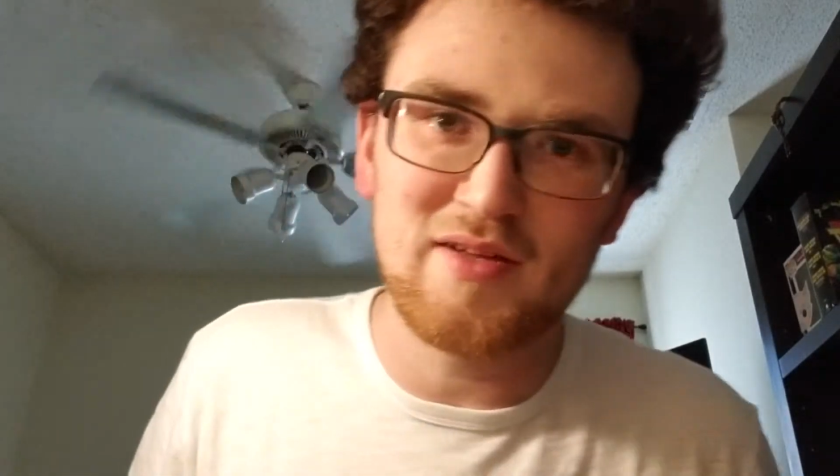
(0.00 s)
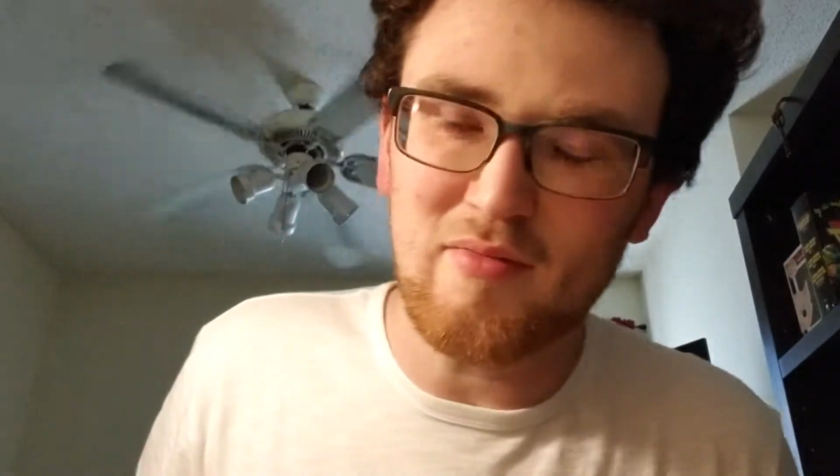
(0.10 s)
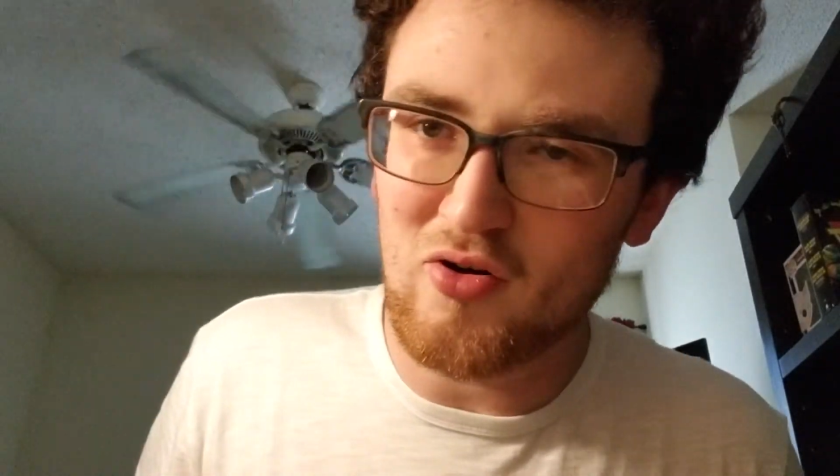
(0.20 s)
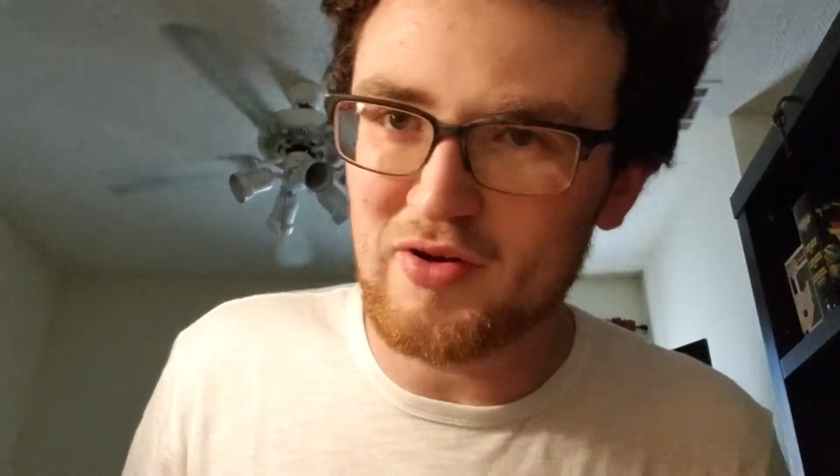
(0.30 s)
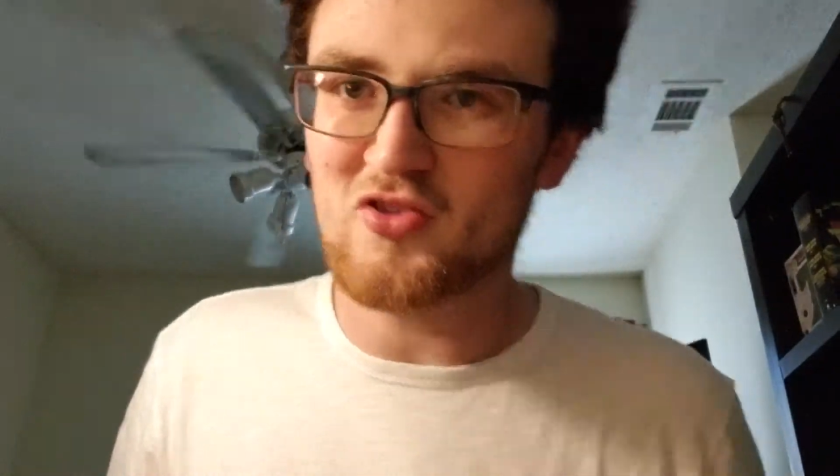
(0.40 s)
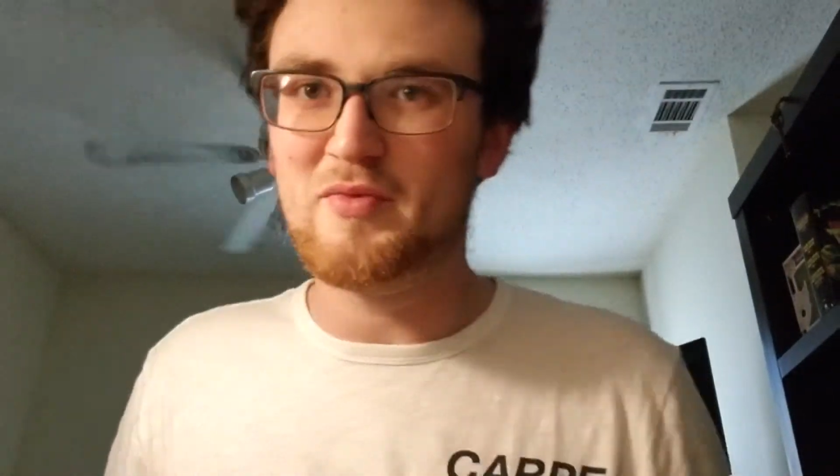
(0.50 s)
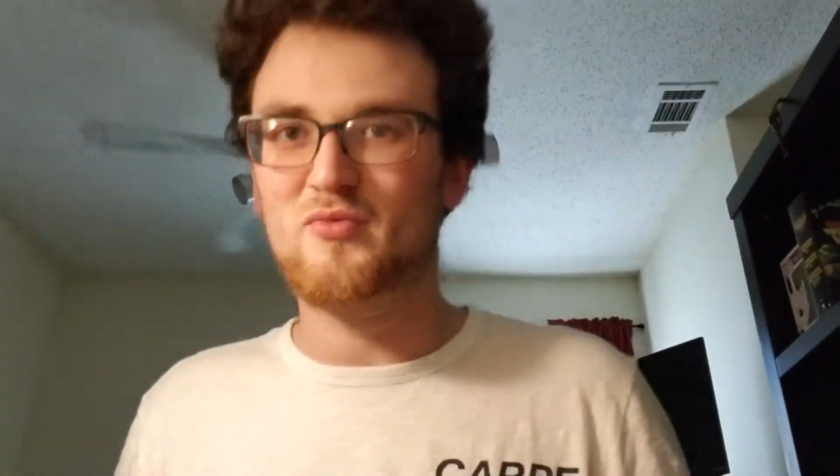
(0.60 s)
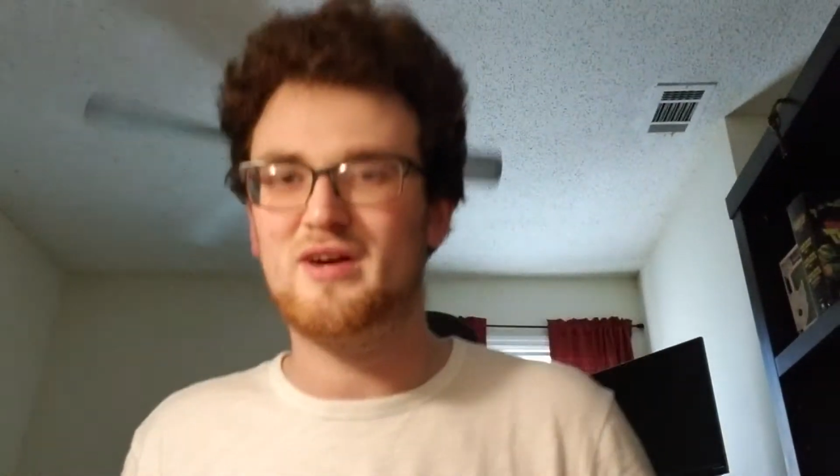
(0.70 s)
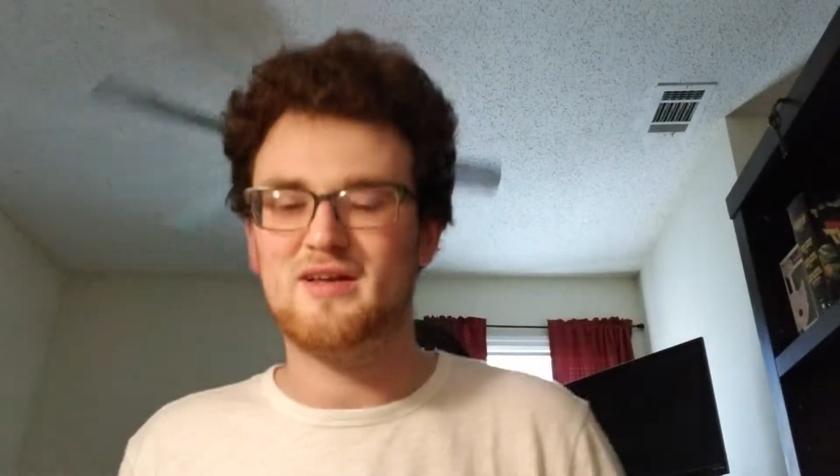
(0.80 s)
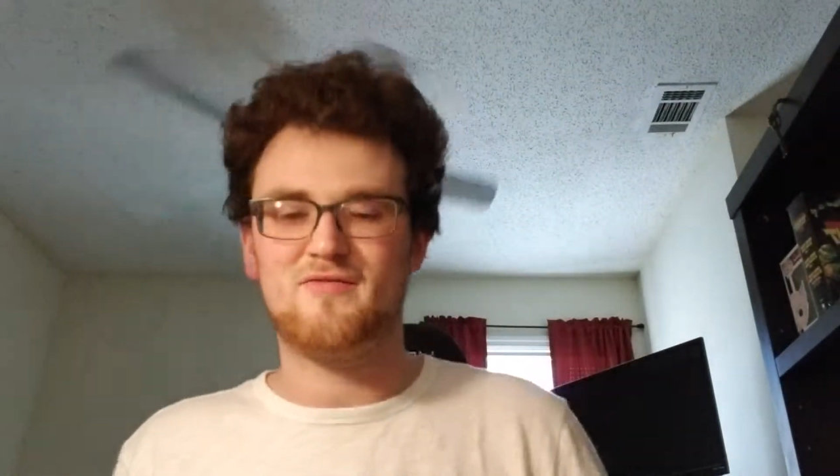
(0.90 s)
moment you've been
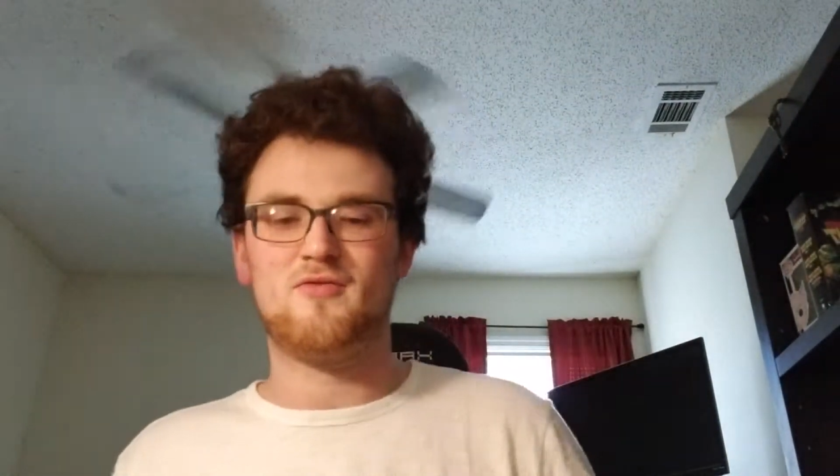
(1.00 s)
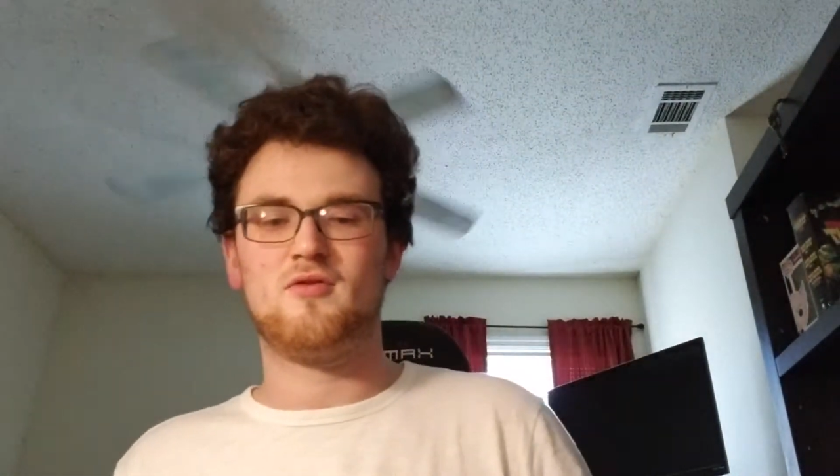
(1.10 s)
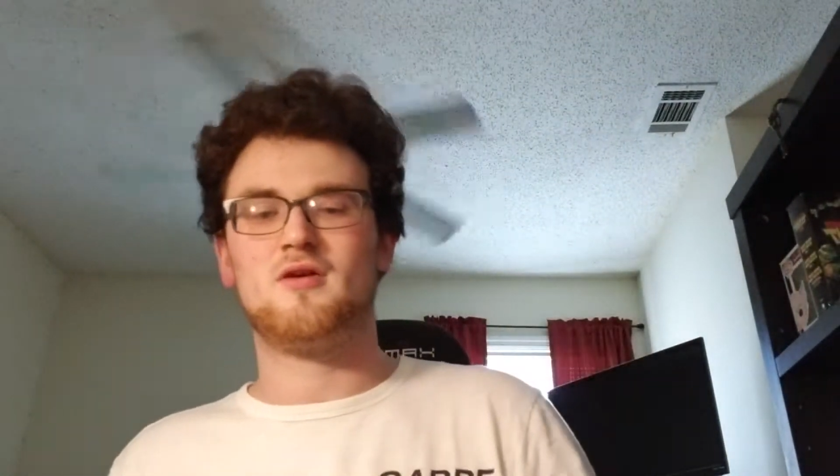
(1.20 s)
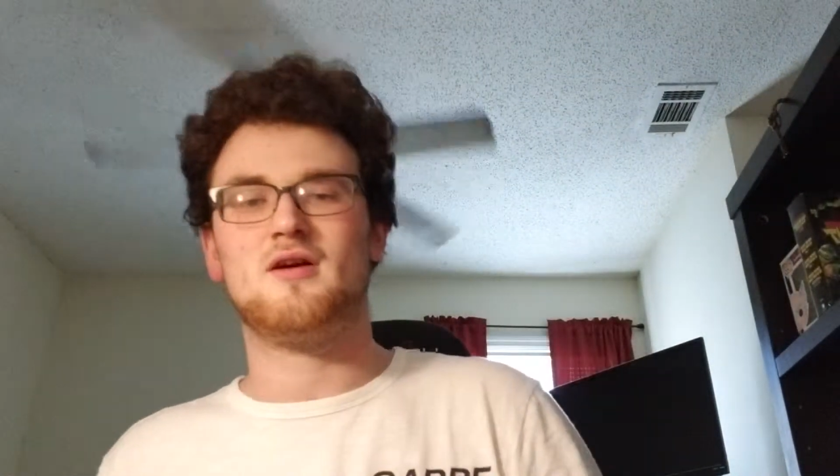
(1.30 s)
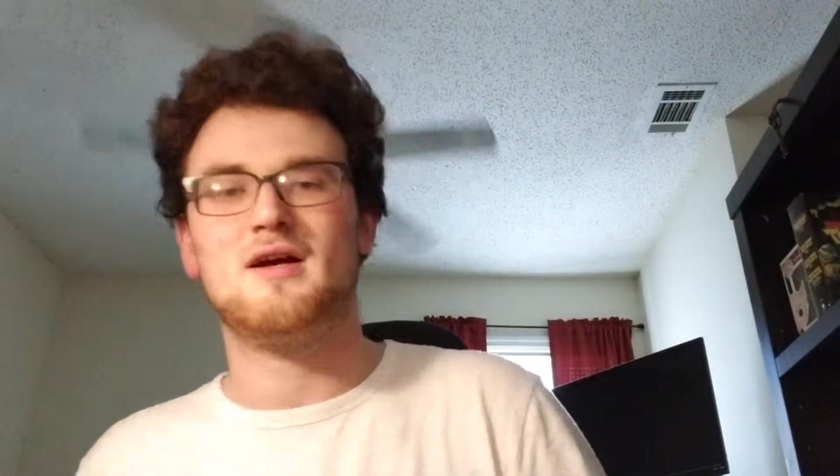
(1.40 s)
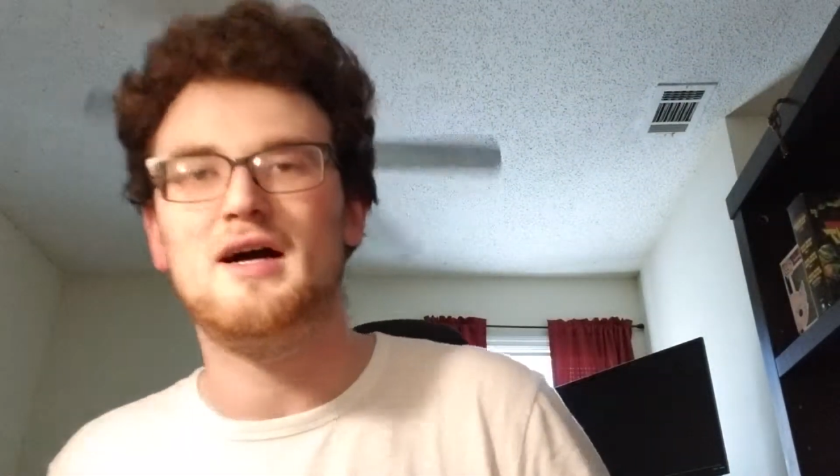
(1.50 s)
waiting for.